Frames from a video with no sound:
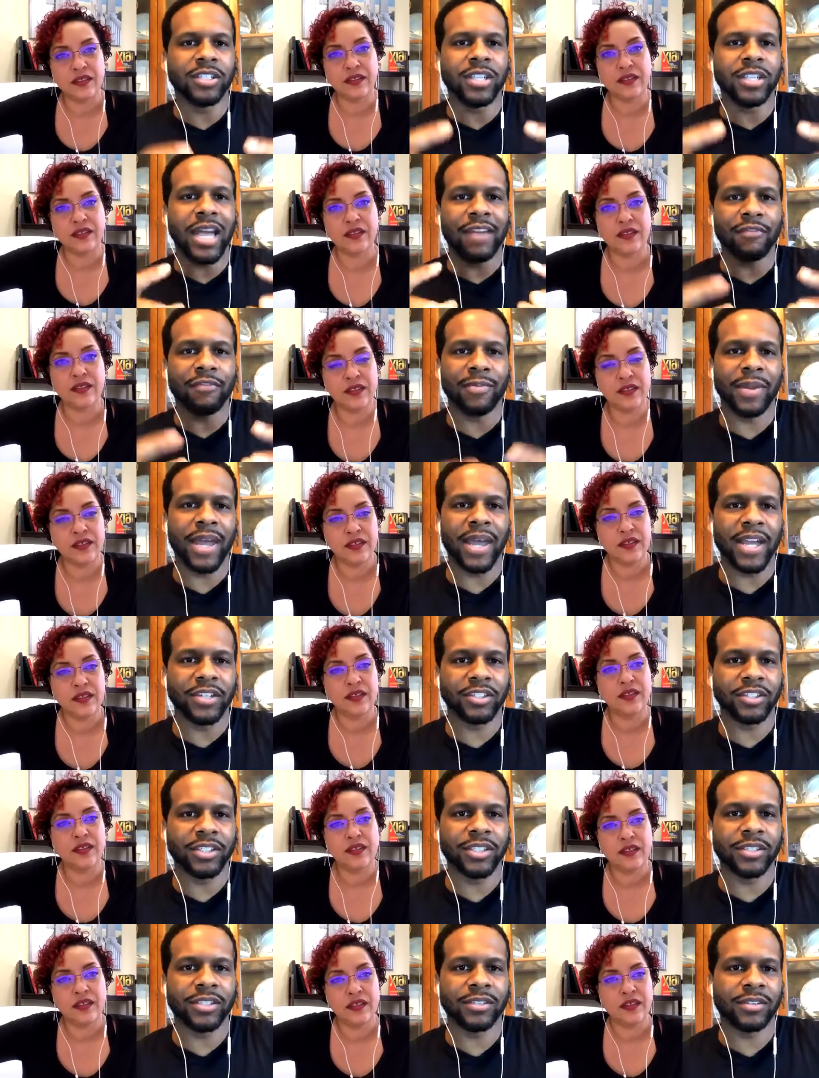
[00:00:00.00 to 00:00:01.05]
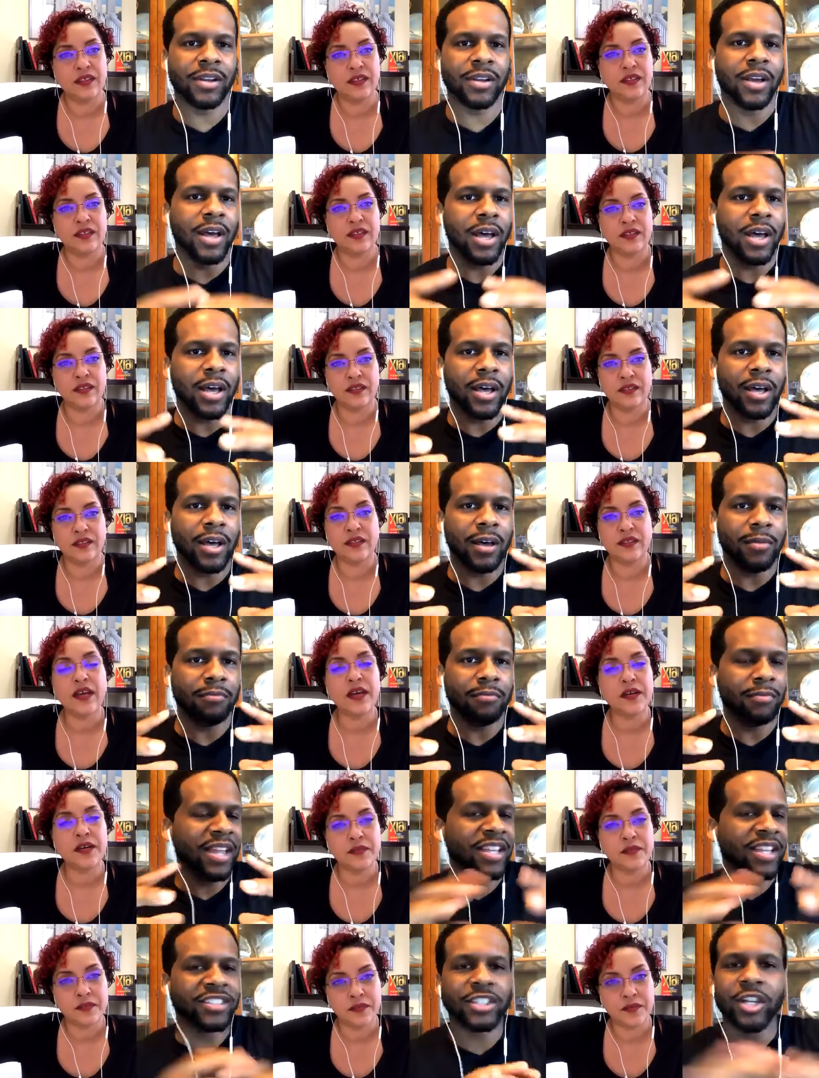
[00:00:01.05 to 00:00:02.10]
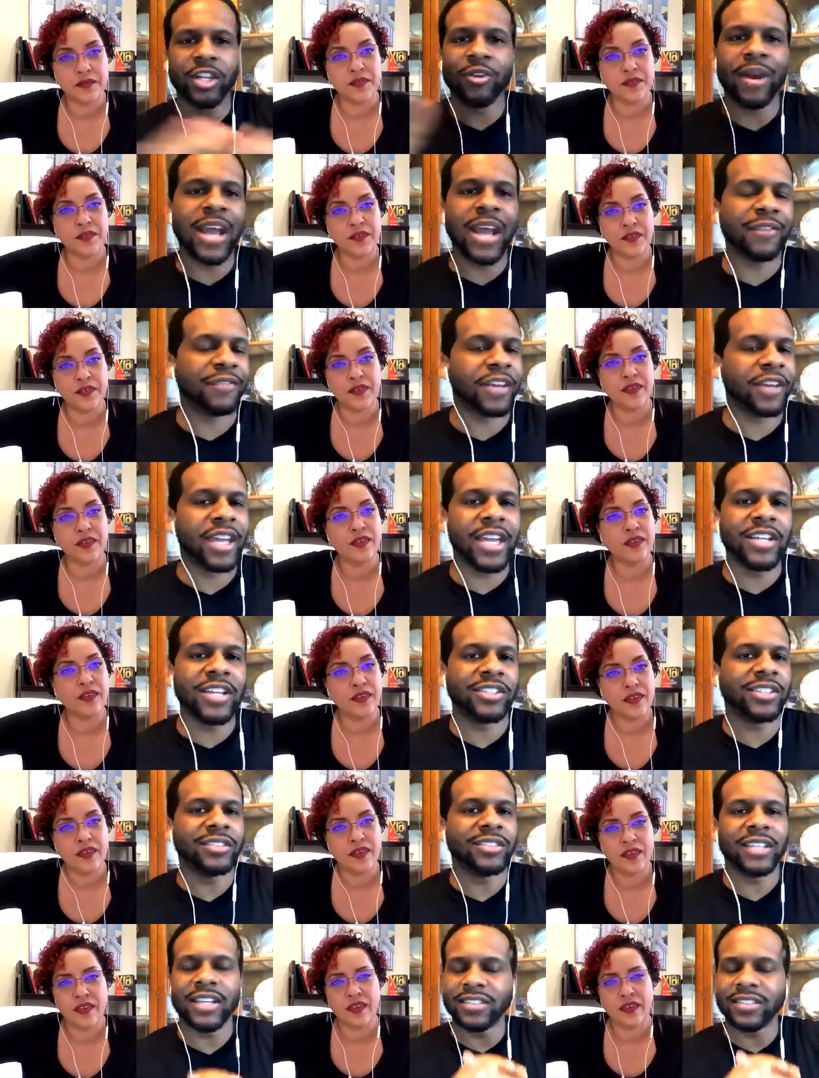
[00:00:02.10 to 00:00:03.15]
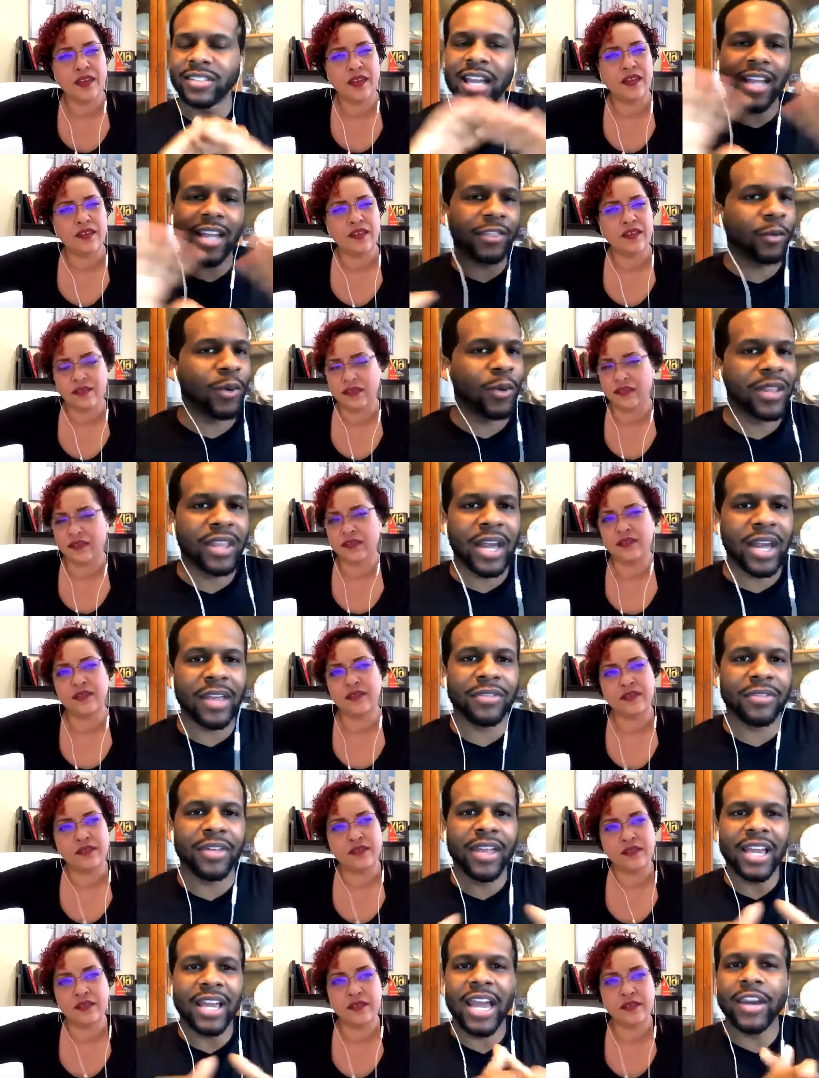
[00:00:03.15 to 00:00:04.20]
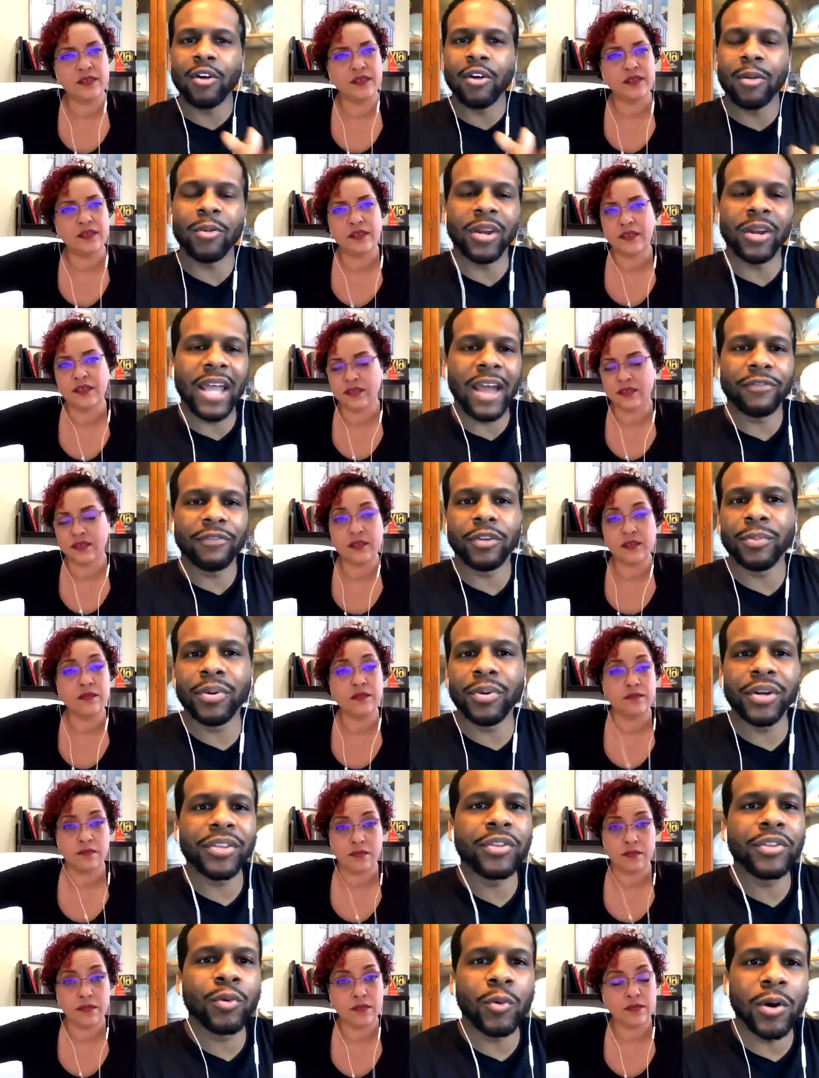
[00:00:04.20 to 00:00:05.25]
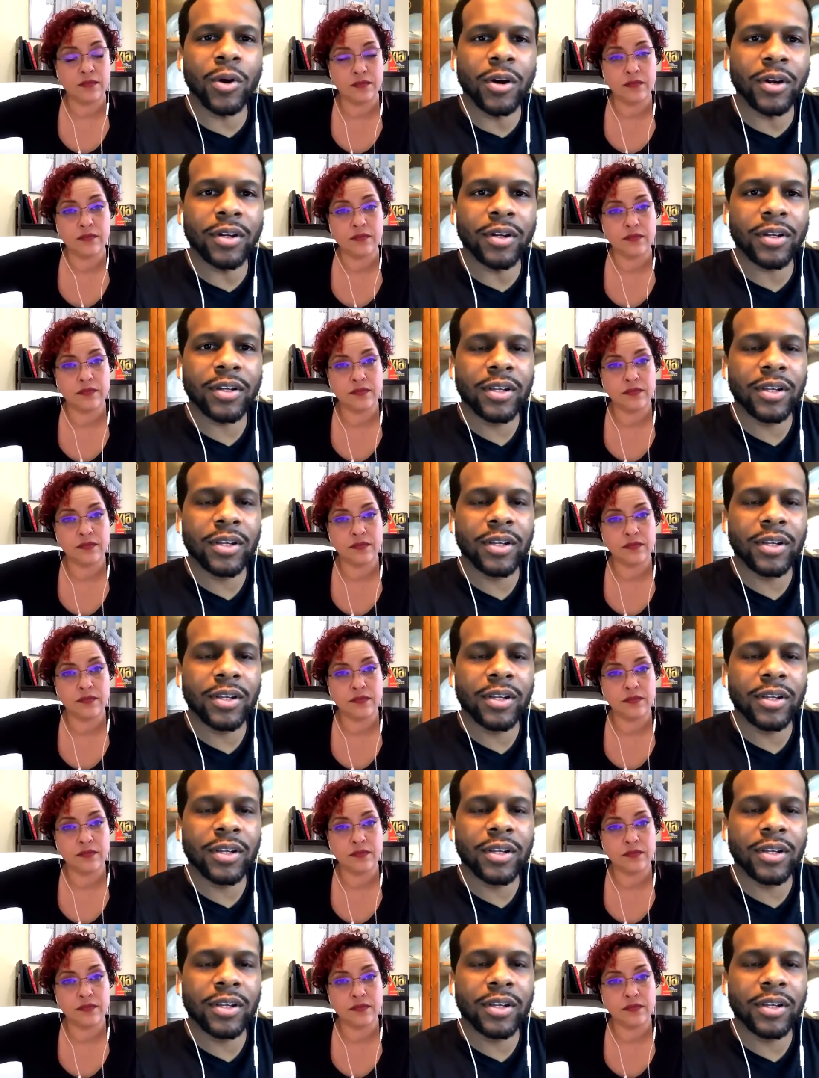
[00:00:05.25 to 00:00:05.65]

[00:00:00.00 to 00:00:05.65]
Speaker 1: I have a passion. Um, yeah. Instant gratification. That's not the way that I think. I know I'm going to have to put in the work.